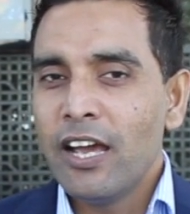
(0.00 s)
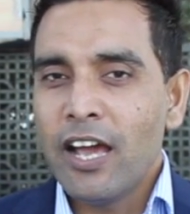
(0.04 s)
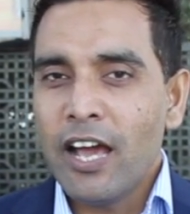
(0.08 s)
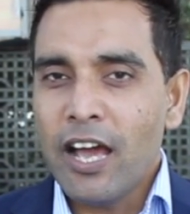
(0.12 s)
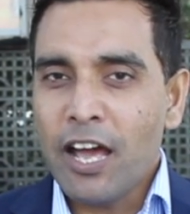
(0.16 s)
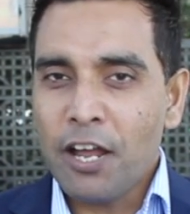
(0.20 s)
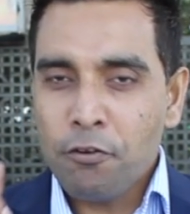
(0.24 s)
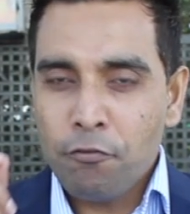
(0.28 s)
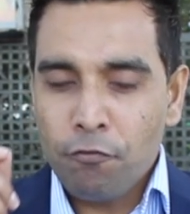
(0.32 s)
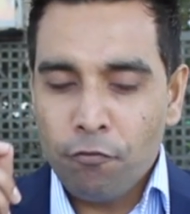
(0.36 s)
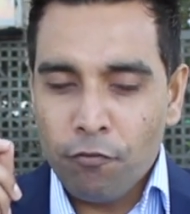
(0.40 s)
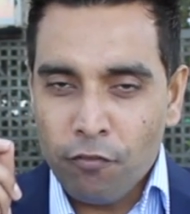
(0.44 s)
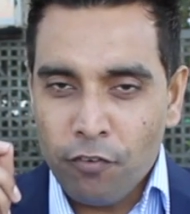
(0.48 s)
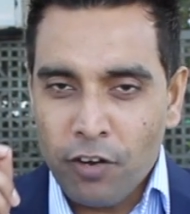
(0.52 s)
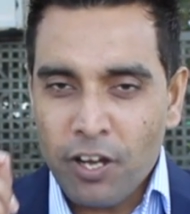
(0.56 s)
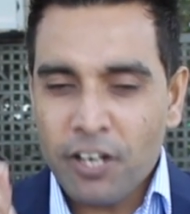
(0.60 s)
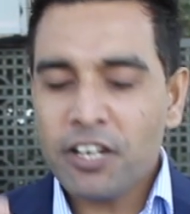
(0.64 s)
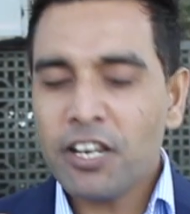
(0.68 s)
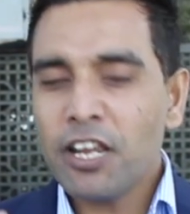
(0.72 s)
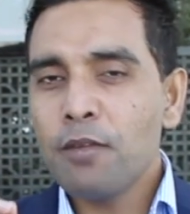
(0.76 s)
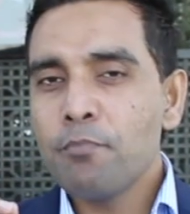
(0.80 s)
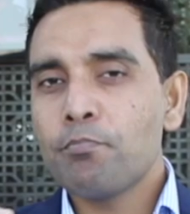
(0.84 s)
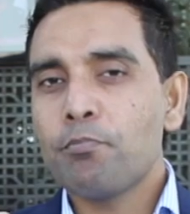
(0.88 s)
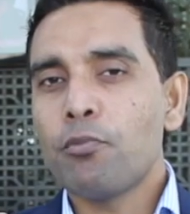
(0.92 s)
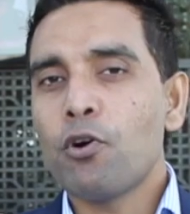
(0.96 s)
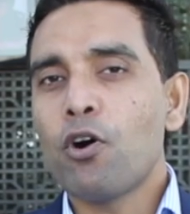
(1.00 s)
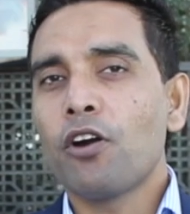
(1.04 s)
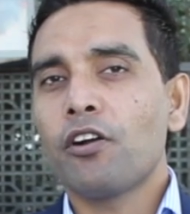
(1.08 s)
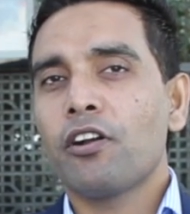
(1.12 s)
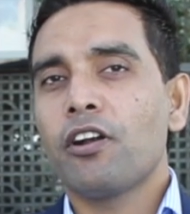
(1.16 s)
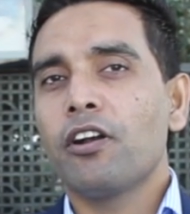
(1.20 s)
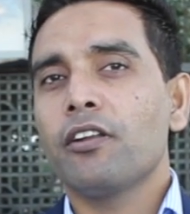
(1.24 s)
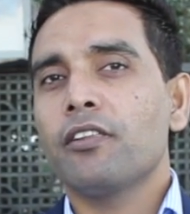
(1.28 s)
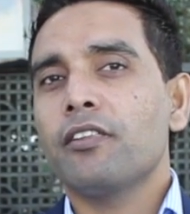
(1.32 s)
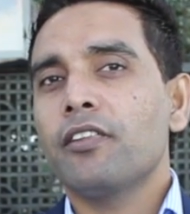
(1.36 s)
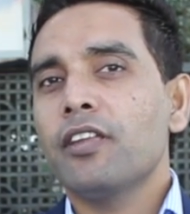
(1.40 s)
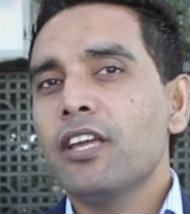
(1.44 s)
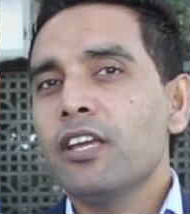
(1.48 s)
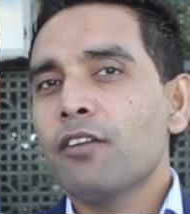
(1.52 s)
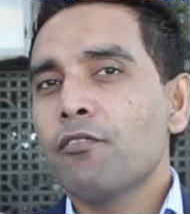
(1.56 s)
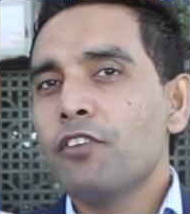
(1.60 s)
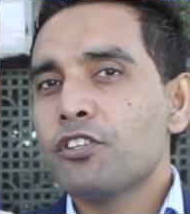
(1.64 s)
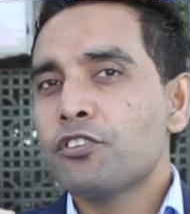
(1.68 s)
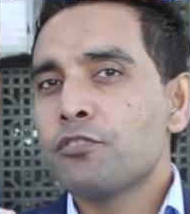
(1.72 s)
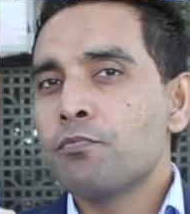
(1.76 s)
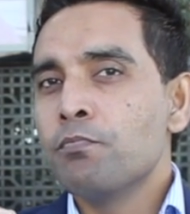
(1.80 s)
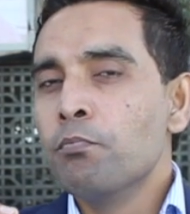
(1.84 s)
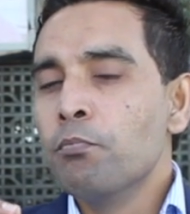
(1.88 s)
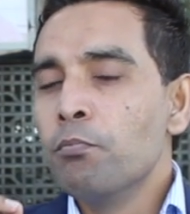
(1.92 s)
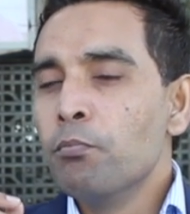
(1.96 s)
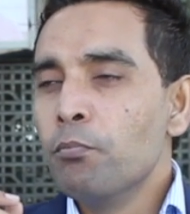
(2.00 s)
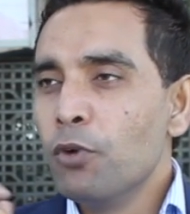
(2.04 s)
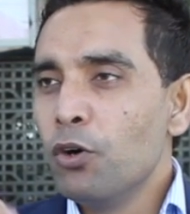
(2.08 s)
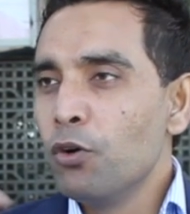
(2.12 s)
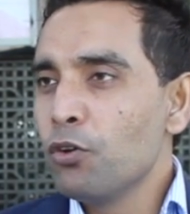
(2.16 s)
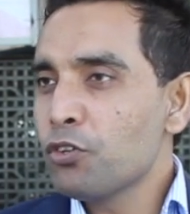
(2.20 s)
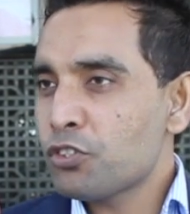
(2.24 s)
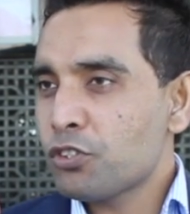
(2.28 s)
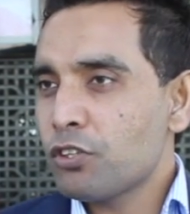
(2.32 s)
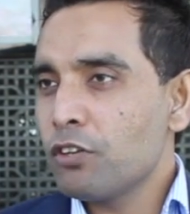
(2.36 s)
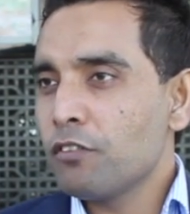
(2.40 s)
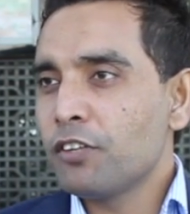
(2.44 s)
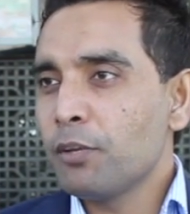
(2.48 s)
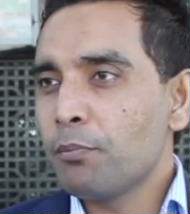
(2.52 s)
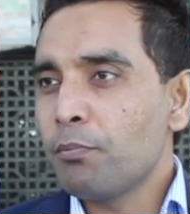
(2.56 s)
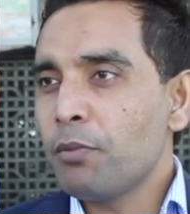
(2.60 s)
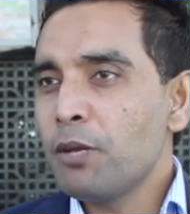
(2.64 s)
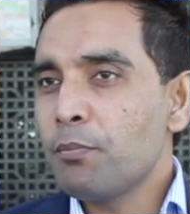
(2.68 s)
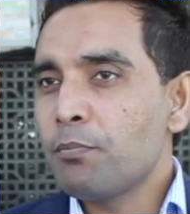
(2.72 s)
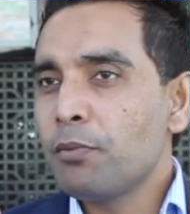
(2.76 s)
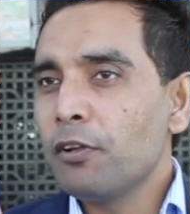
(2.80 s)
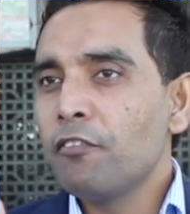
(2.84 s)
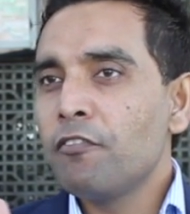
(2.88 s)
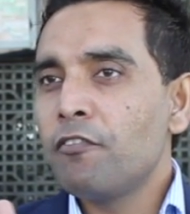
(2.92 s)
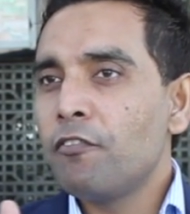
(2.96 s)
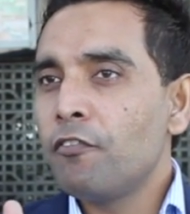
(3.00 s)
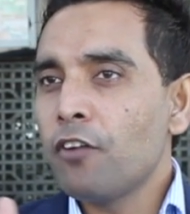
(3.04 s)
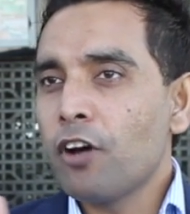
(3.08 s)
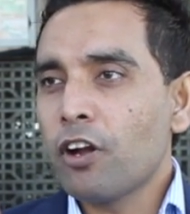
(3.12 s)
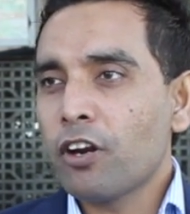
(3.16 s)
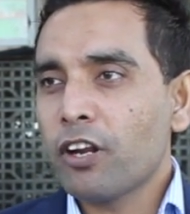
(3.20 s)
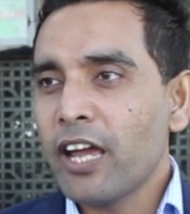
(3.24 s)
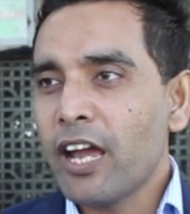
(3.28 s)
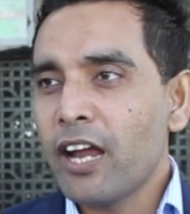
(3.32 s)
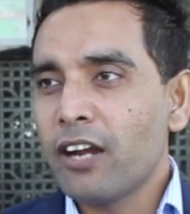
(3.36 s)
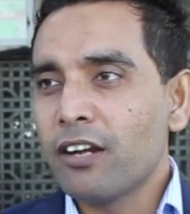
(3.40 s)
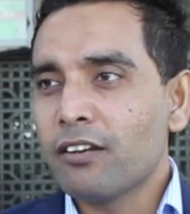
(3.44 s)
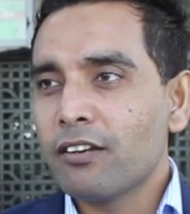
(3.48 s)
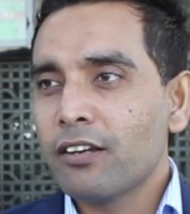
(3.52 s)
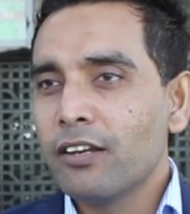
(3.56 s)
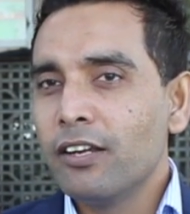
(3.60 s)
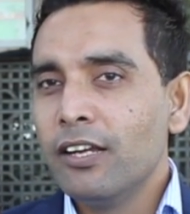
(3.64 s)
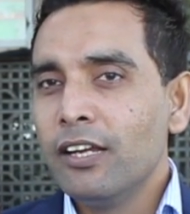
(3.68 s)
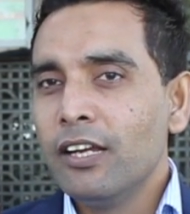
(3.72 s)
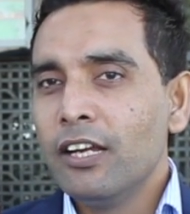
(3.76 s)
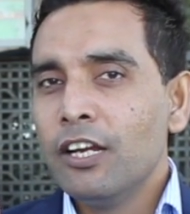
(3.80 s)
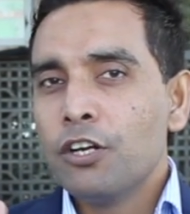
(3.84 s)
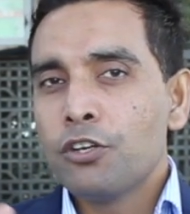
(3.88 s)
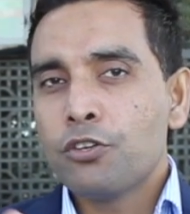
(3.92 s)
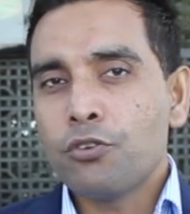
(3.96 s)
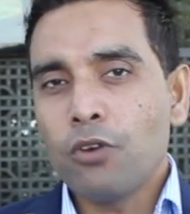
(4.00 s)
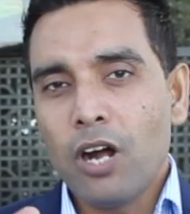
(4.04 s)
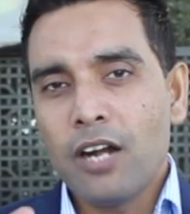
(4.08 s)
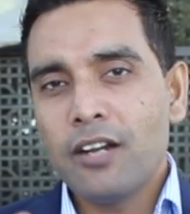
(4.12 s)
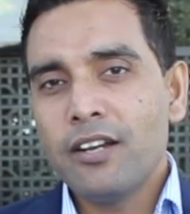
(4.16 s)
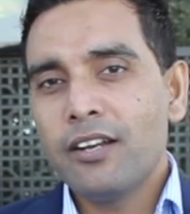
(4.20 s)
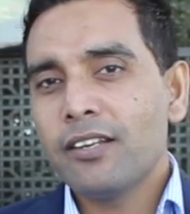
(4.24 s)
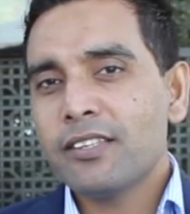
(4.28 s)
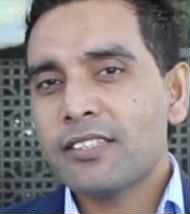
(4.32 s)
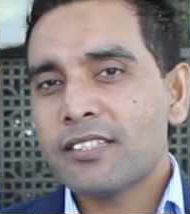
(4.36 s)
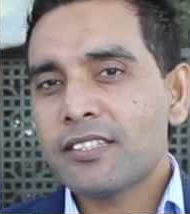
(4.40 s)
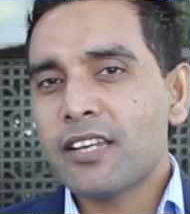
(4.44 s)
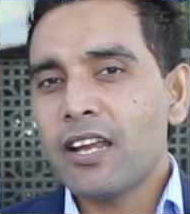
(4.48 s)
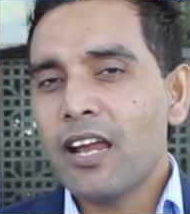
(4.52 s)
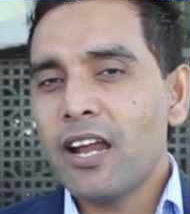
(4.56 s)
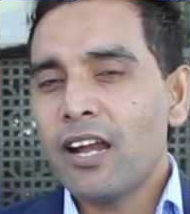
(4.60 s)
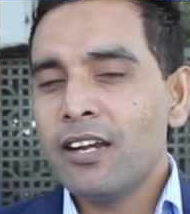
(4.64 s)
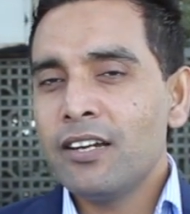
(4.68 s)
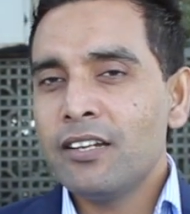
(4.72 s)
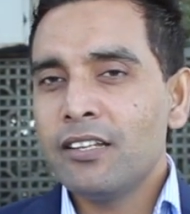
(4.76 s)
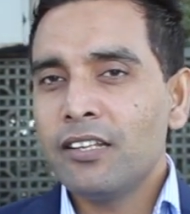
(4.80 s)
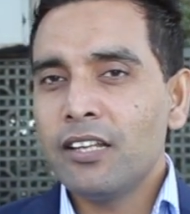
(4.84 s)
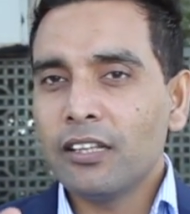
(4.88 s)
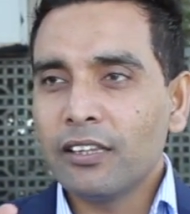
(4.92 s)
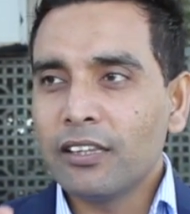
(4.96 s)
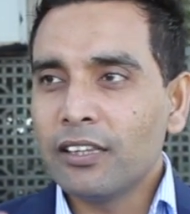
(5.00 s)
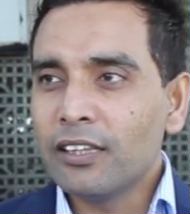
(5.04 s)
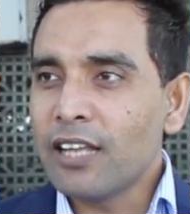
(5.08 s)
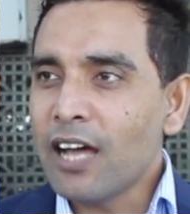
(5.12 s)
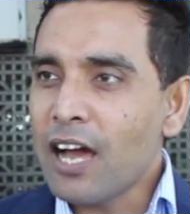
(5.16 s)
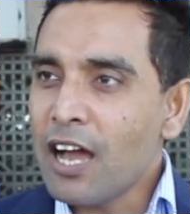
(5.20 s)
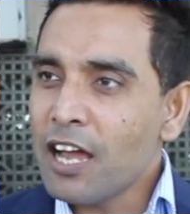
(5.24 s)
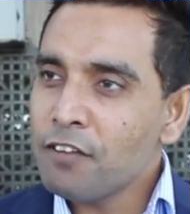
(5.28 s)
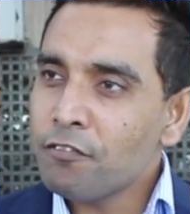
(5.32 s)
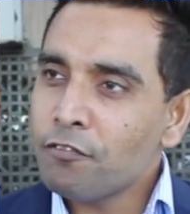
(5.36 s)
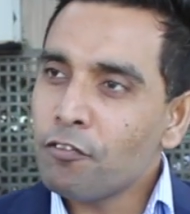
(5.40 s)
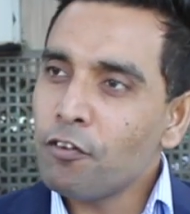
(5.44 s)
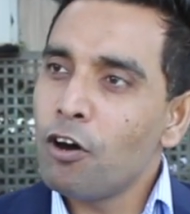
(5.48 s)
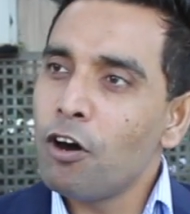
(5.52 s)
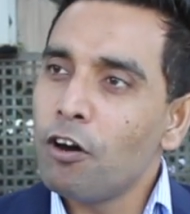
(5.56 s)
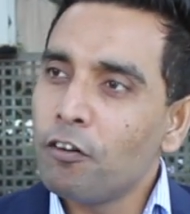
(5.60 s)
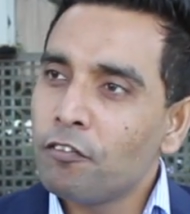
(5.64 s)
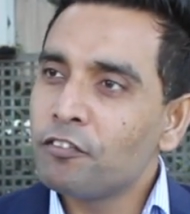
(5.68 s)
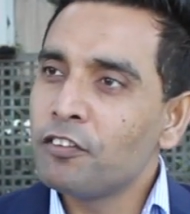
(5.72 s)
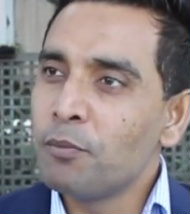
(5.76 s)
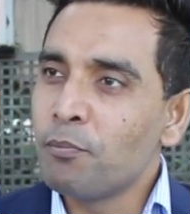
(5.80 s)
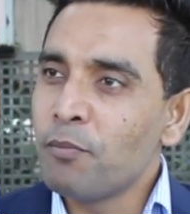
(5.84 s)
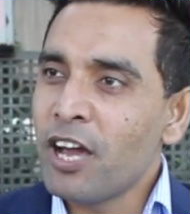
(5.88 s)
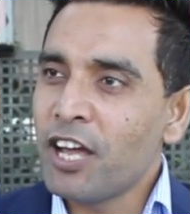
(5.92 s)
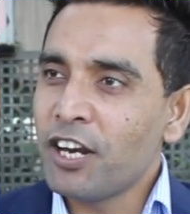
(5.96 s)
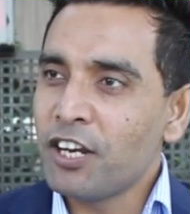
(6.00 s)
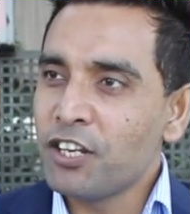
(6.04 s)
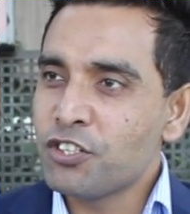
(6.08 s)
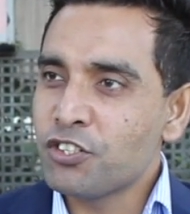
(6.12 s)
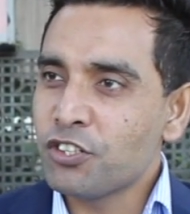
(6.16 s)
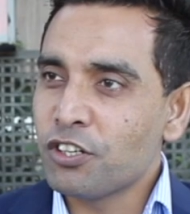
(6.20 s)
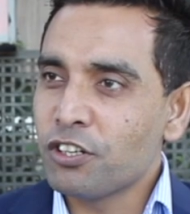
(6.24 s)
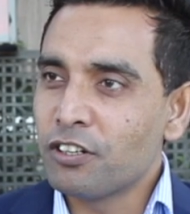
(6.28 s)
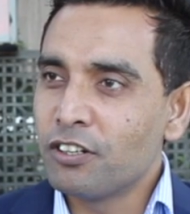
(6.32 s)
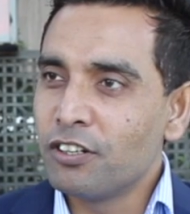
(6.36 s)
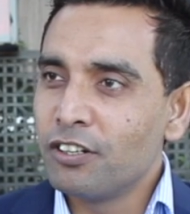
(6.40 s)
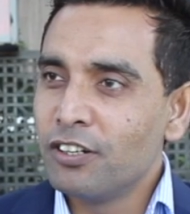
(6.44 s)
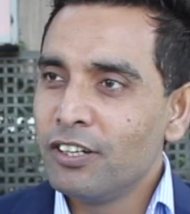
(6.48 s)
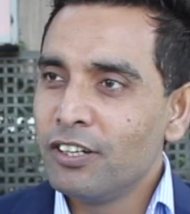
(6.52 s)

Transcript: and one important thing which most of the people forget to understand the life of the manager.